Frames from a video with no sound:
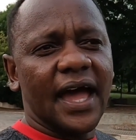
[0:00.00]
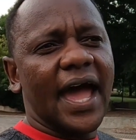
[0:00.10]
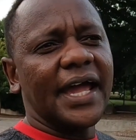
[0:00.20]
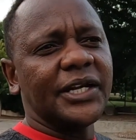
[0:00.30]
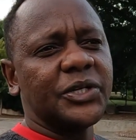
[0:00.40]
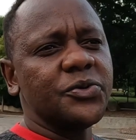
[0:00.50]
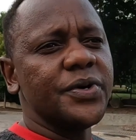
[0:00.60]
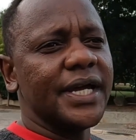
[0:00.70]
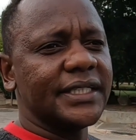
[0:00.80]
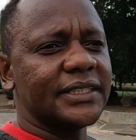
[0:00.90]
I
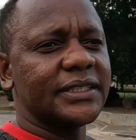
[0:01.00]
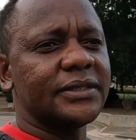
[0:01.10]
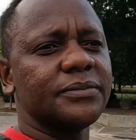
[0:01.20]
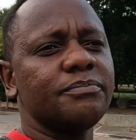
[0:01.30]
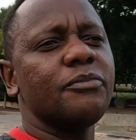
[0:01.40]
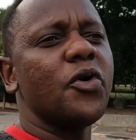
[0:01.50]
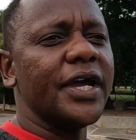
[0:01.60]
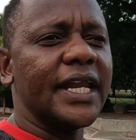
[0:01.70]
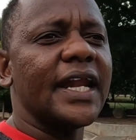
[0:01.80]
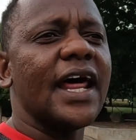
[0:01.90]
do it
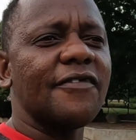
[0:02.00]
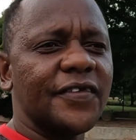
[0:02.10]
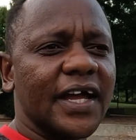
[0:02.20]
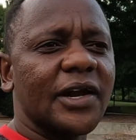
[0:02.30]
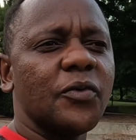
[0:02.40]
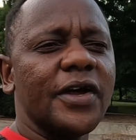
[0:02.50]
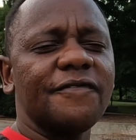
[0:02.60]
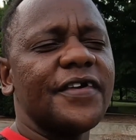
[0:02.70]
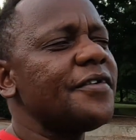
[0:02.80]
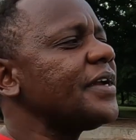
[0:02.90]
more in an African way,
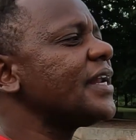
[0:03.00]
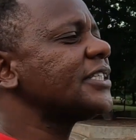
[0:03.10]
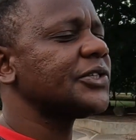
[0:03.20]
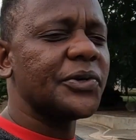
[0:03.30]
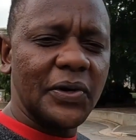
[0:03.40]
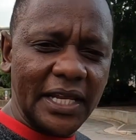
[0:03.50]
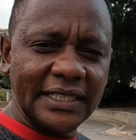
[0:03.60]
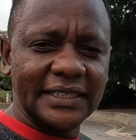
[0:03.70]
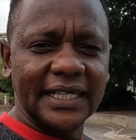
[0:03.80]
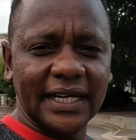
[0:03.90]
very
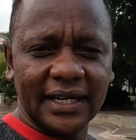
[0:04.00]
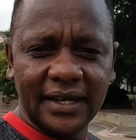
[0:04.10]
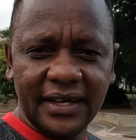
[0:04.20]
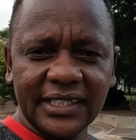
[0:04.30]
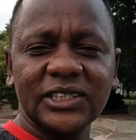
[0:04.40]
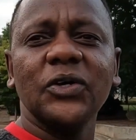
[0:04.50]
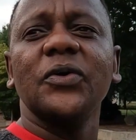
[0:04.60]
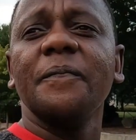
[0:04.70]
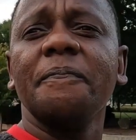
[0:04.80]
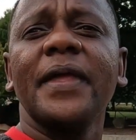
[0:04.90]
naturalistic.
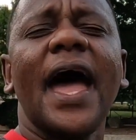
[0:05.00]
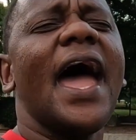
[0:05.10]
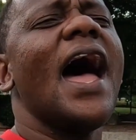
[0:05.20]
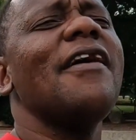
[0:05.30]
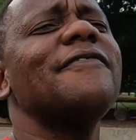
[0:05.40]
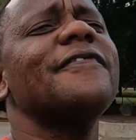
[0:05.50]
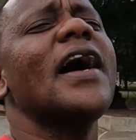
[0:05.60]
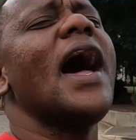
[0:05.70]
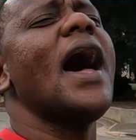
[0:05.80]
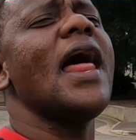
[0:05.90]
So I have
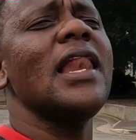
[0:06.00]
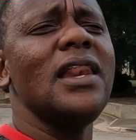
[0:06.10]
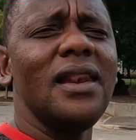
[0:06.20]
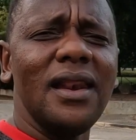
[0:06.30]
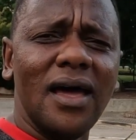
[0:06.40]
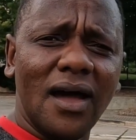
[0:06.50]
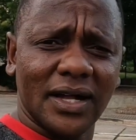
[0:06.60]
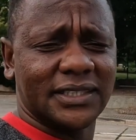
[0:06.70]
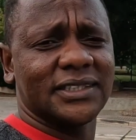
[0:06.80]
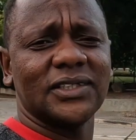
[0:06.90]
a
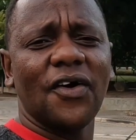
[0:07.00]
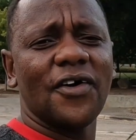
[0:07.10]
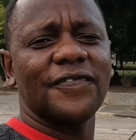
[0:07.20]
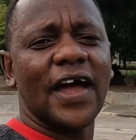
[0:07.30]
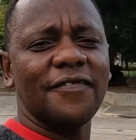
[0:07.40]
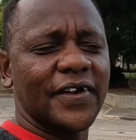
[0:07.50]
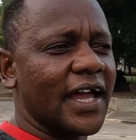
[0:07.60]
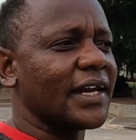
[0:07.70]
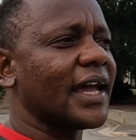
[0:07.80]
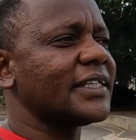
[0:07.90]
lot of
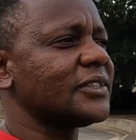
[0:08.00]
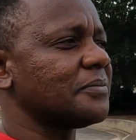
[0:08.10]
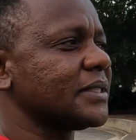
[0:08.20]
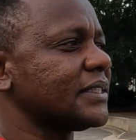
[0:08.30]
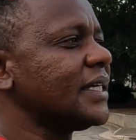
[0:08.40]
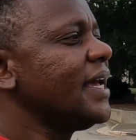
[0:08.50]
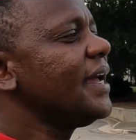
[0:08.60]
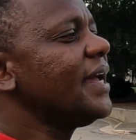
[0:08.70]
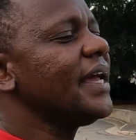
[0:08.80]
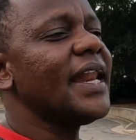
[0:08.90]
African customers,
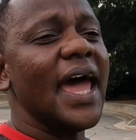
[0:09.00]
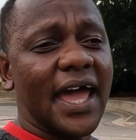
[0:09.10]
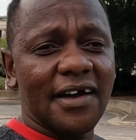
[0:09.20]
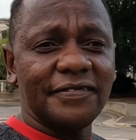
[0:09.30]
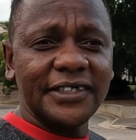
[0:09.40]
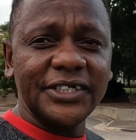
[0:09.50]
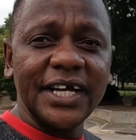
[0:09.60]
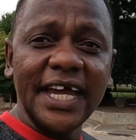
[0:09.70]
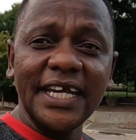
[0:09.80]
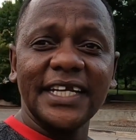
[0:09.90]
and I have
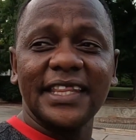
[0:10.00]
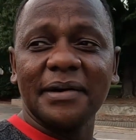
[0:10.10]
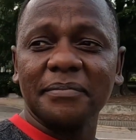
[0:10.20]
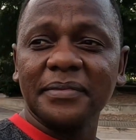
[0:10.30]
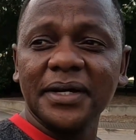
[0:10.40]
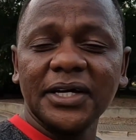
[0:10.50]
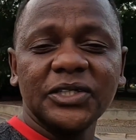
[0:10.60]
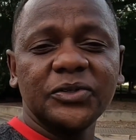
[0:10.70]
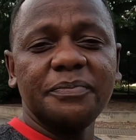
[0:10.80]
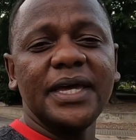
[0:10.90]
trained them
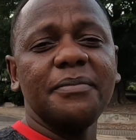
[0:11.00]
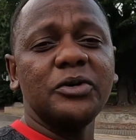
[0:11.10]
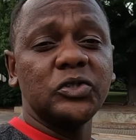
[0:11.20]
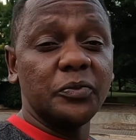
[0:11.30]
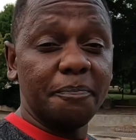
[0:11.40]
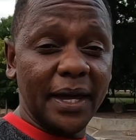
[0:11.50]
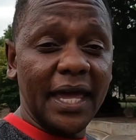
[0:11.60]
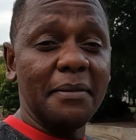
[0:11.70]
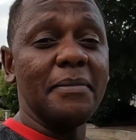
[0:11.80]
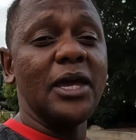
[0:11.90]
to be able to
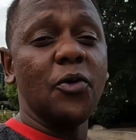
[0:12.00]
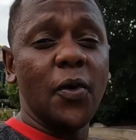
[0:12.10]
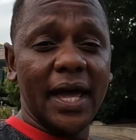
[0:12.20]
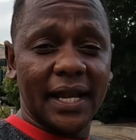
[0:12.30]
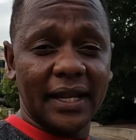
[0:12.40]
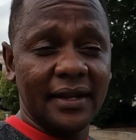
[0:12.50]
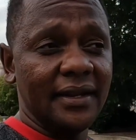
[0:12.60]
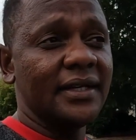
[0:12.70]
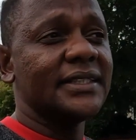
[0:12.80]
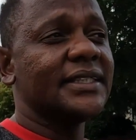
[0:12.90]
pay me well,
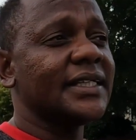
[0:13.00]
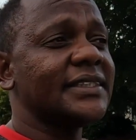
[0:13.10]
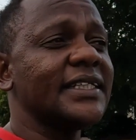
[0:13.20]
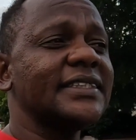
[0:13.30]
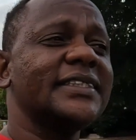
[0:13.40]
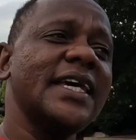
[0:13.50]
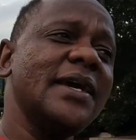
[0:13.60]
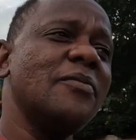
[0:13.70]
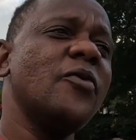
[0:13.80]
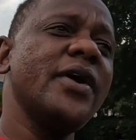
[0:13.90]
just the
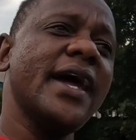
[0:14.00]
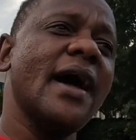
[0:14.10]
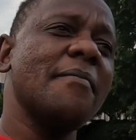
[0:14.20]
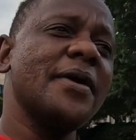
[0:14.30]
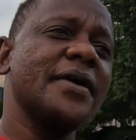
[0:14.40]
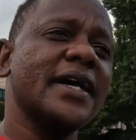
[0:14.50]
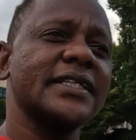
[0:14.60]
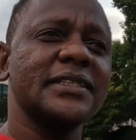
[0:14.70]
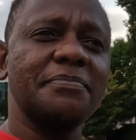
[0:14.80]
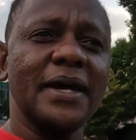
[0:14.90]
same way
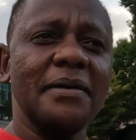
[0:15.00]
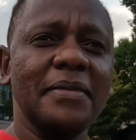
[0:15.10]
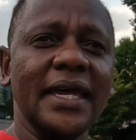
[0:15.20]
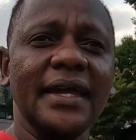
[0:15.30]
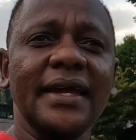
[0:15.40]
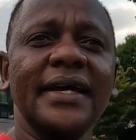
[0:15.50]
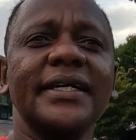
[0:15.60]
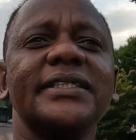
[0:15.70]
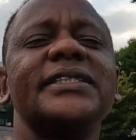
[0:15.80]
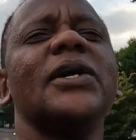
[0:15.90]
Americans pay me.
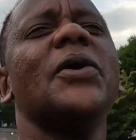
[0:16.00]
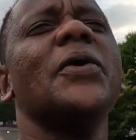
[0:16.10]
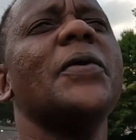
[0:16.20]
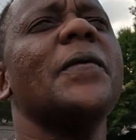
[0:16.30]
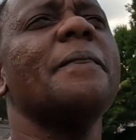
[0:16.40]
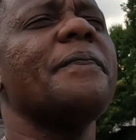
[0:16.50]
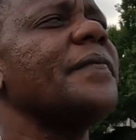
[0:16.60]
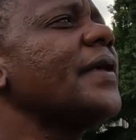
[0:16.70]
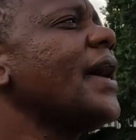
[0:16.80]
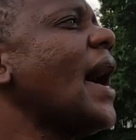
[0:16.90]
So
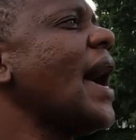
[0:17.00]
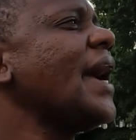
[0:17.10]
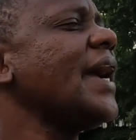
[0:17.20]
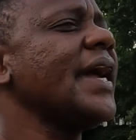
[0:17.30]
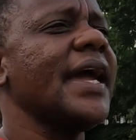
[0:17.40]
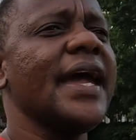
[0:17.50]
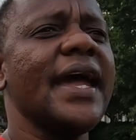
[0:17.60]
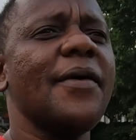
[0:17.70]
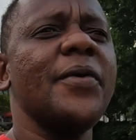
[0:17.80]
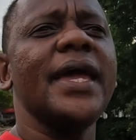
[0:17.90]

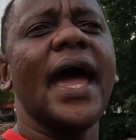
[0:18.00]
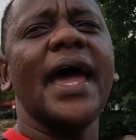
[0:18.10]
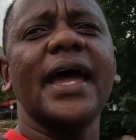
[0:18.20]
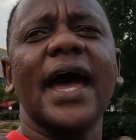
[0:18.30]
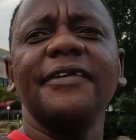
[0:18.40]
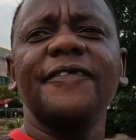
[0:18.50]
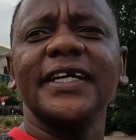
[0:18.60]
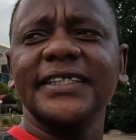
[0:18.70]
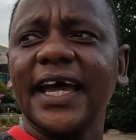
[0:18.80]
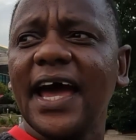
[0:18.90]
at
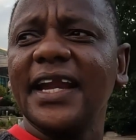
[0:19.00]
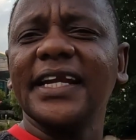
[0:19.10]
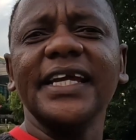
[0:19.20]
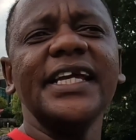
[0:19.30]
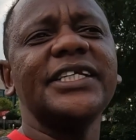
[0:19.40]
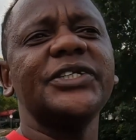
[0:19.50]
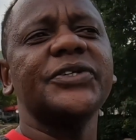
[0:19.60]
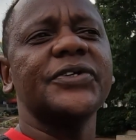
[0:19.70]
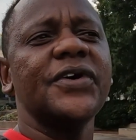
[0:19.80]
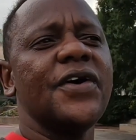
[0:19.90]
first I had an
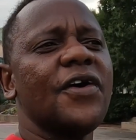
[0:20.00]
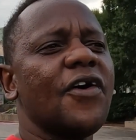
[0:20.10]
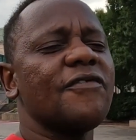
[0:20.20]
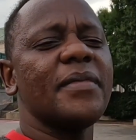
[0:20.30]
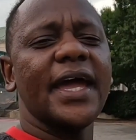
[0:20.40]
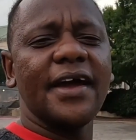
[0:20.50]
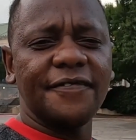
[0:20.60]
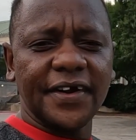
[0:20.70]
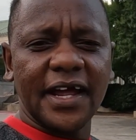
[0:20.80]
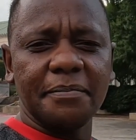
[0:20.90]
issue of my
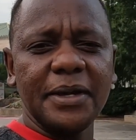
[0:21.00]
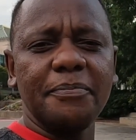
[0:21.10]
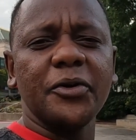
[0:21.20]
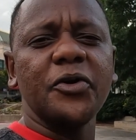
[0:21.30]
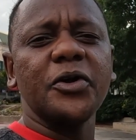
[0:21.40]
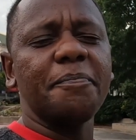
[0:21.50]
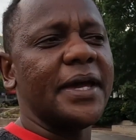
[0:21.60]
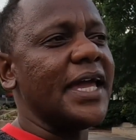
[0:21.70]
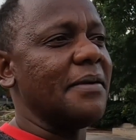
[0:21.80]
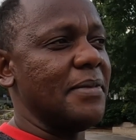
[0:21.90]
African people not
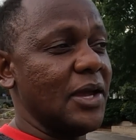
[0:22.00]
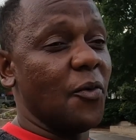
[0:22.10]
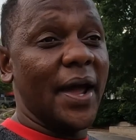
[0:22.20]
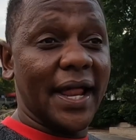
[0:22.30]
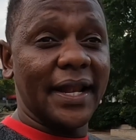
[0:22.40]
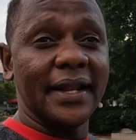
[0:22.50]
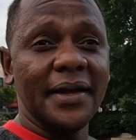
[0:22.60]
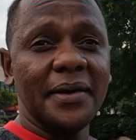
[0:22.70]
paying me well,